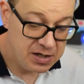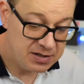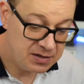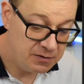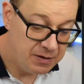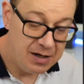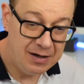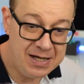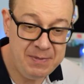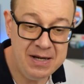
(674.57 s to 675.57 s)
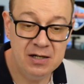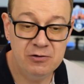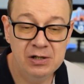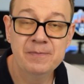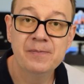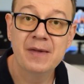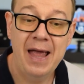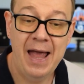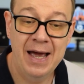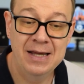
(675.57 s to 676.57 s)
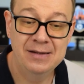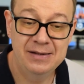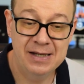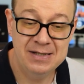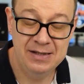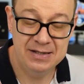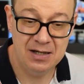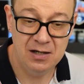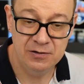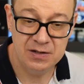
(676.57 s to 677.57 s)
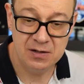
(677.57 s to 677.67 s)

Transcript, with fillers: So let's build and run and test this out.